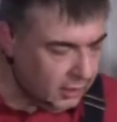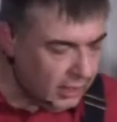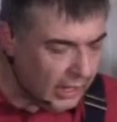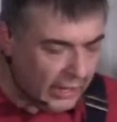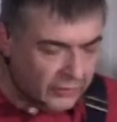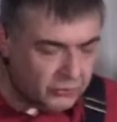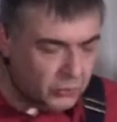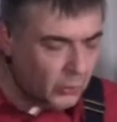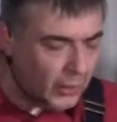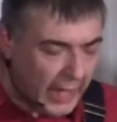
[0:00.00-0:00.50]

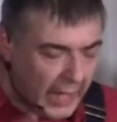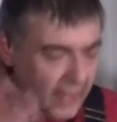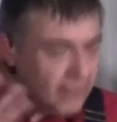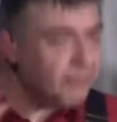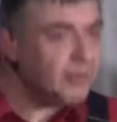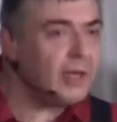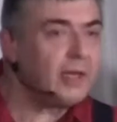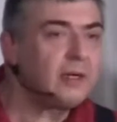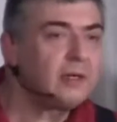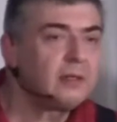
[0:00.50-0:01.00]
Have you
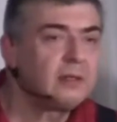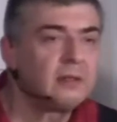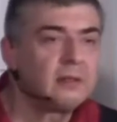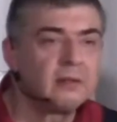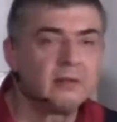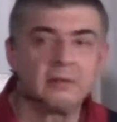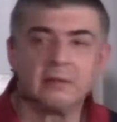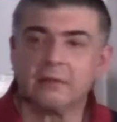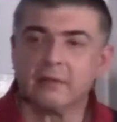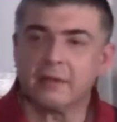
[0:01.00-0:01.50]
ever
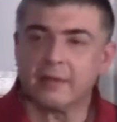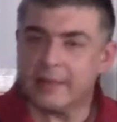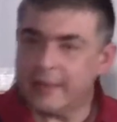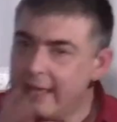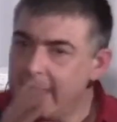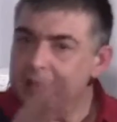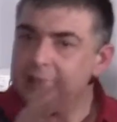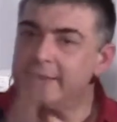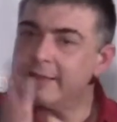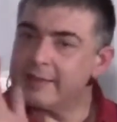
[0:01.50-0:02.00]

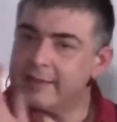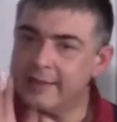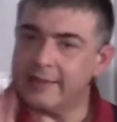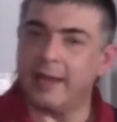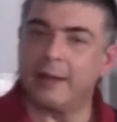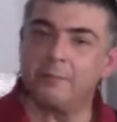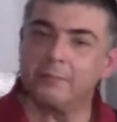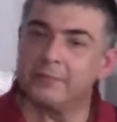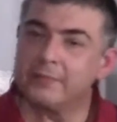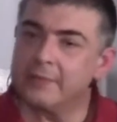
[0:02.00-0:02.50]
said
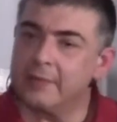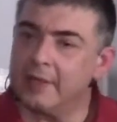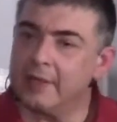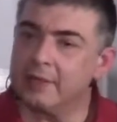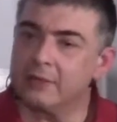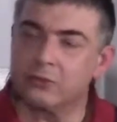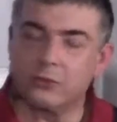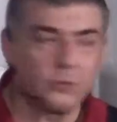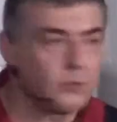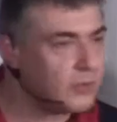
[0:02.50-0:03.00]

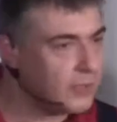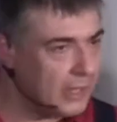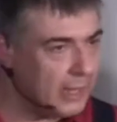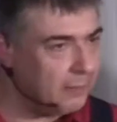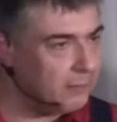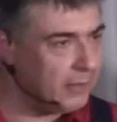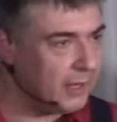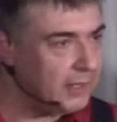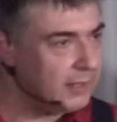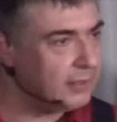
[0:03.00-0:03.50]
something to
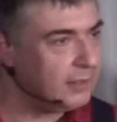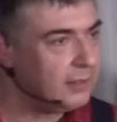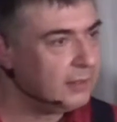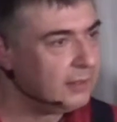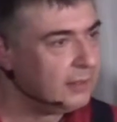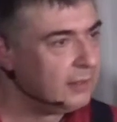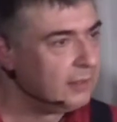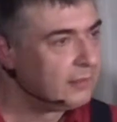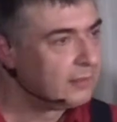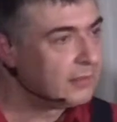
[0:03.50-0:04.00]
somebody
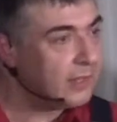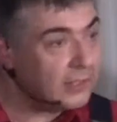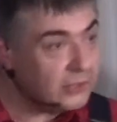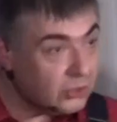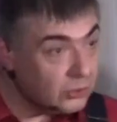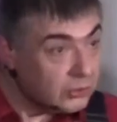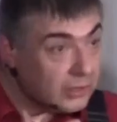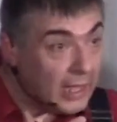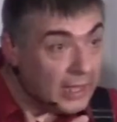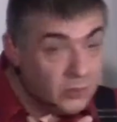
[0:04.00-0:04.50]

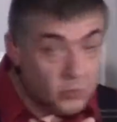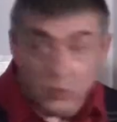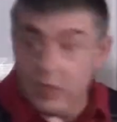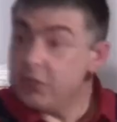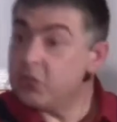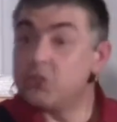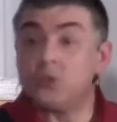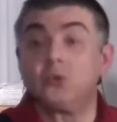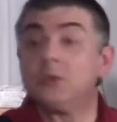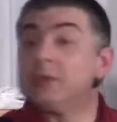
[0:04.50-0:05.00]
that you then
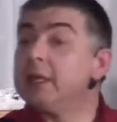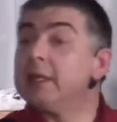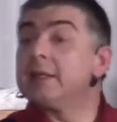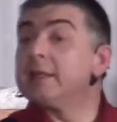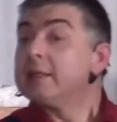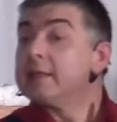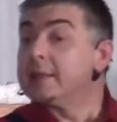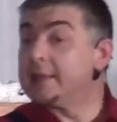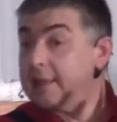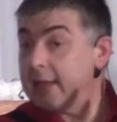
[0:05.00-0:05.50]
wish you
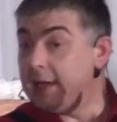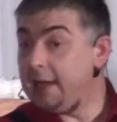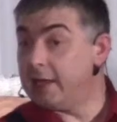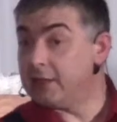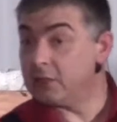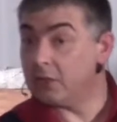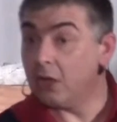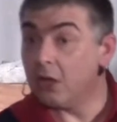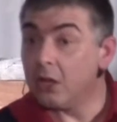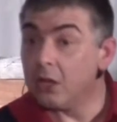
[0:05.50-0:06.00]
didn't say
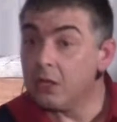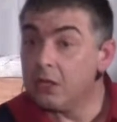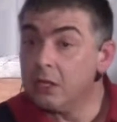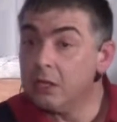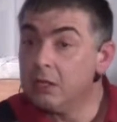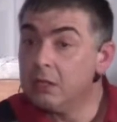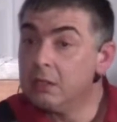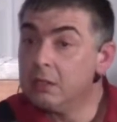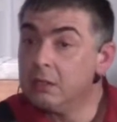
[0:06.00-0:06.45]
at all?